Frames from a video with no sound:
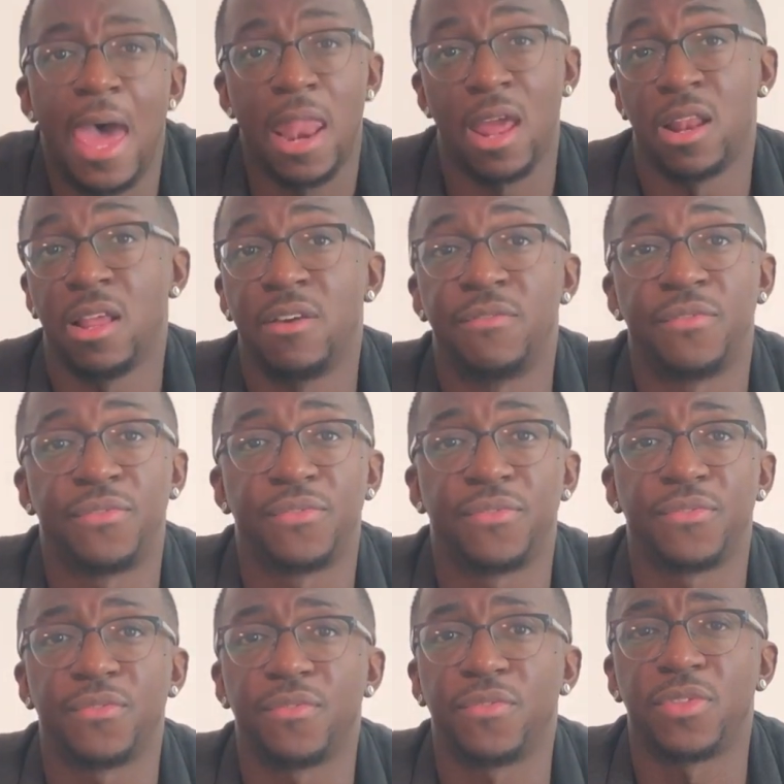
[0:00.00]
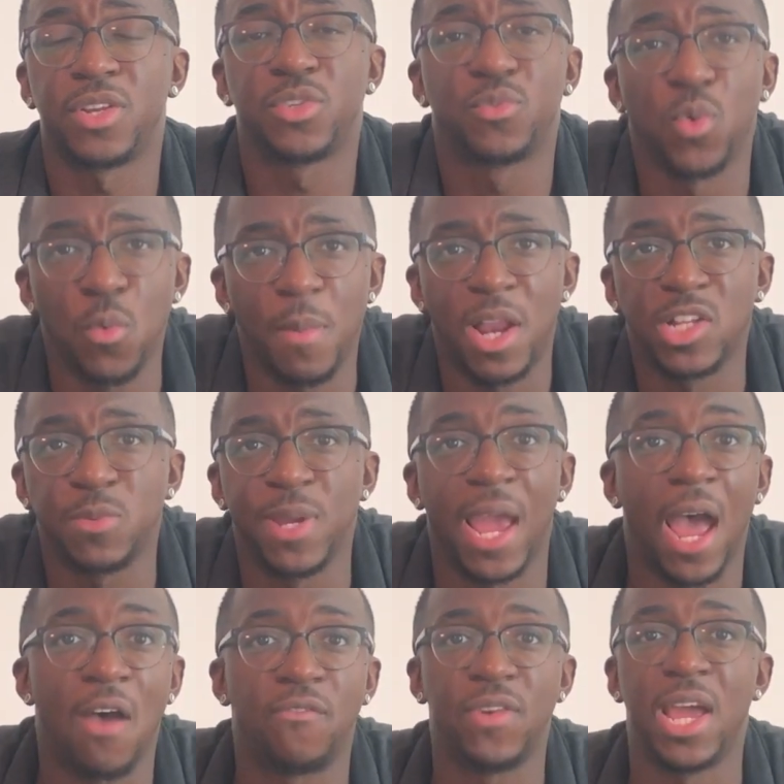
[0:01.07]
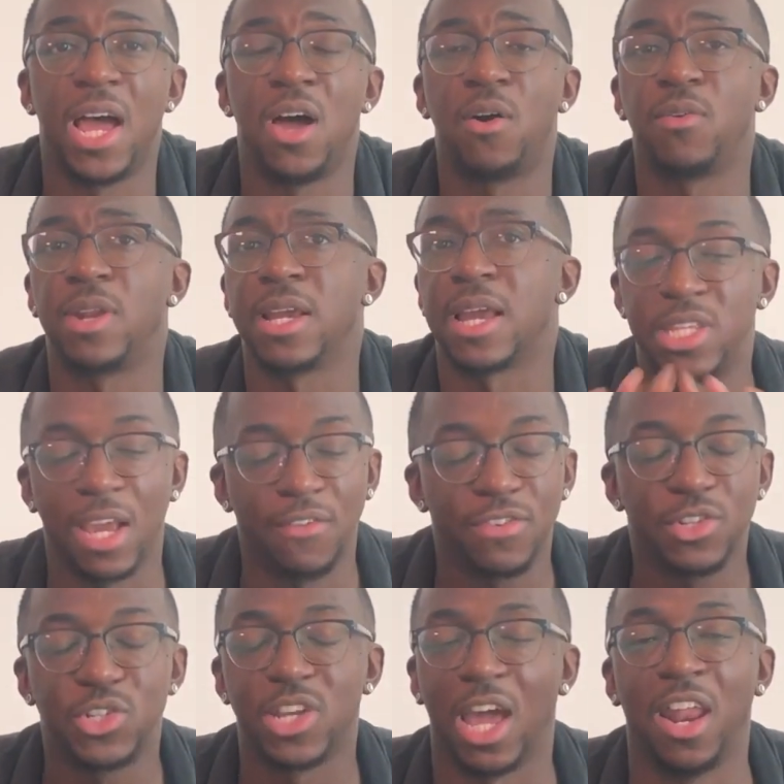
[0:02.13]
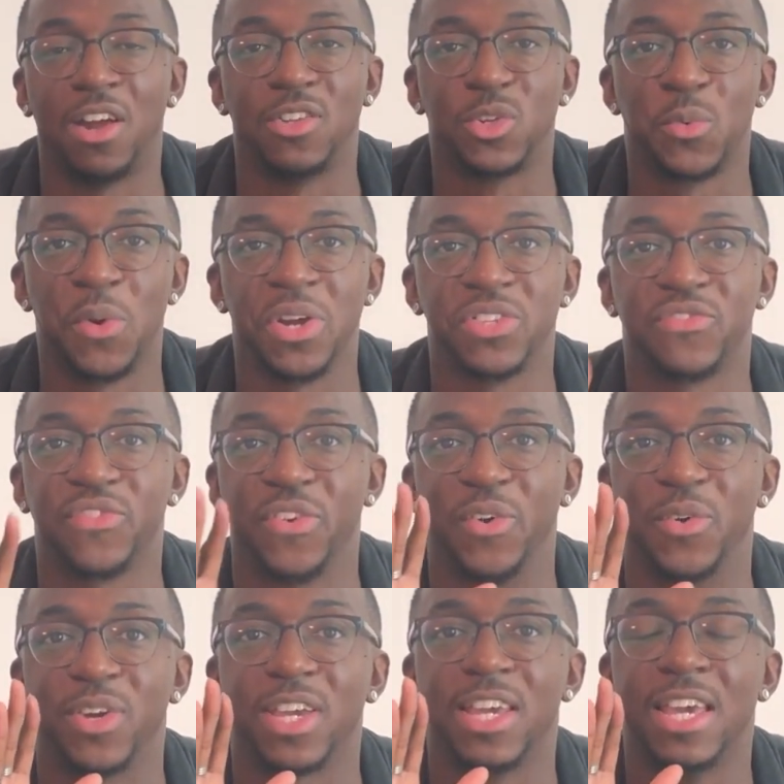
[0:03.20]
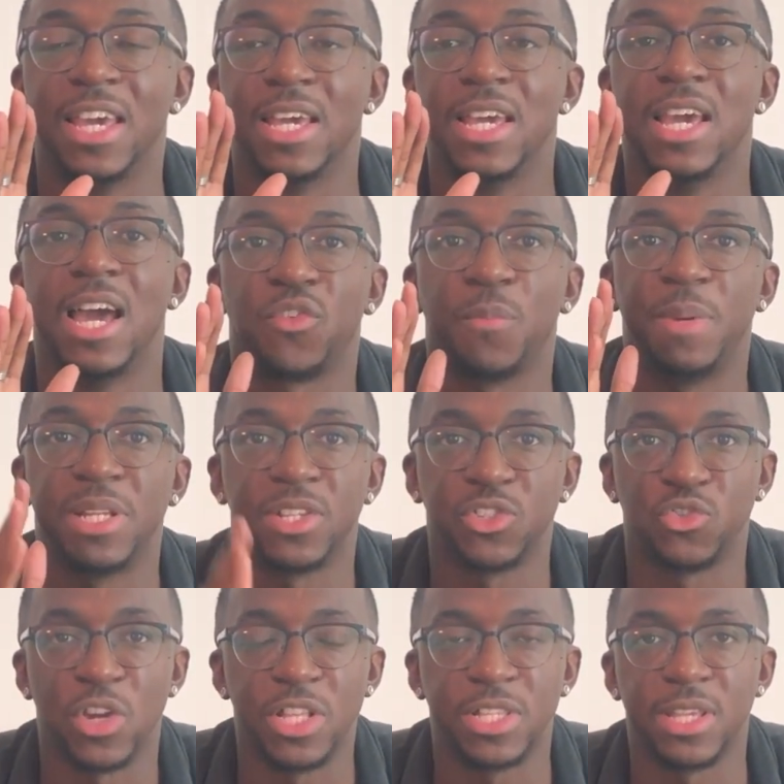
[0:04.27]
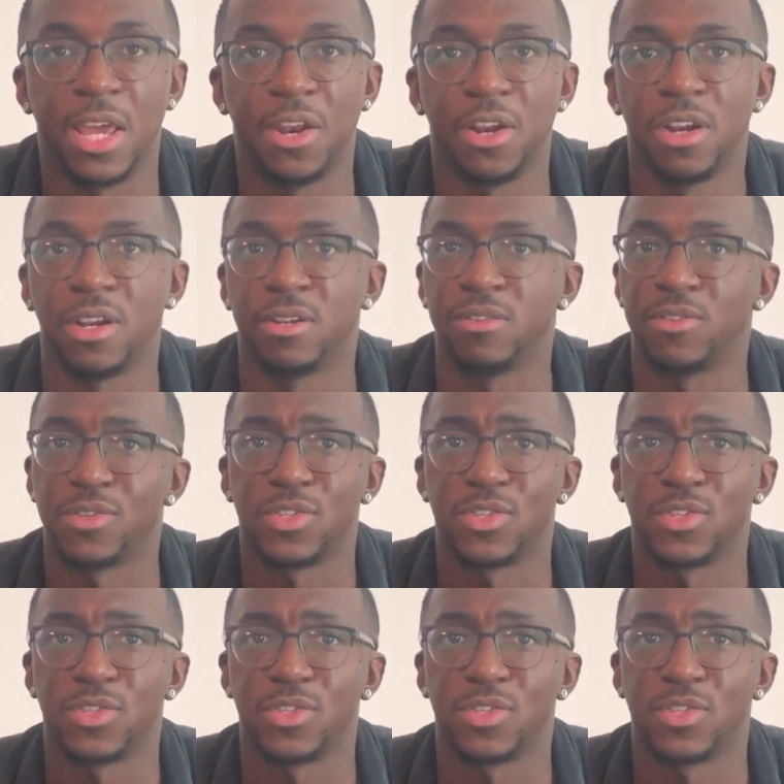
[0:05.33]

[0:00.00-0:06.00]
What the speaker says: And I love these role models we have now. Like, definitely shout out to Queer as Folk for being the trendsetter.